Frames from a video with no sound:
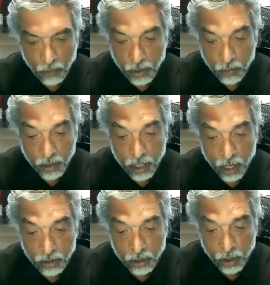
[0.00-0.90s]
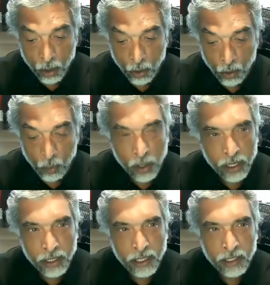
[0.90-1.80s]
We would not know what
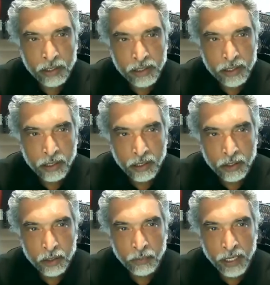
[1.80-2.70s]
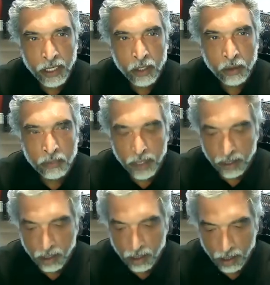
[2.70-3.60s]
it is to be human,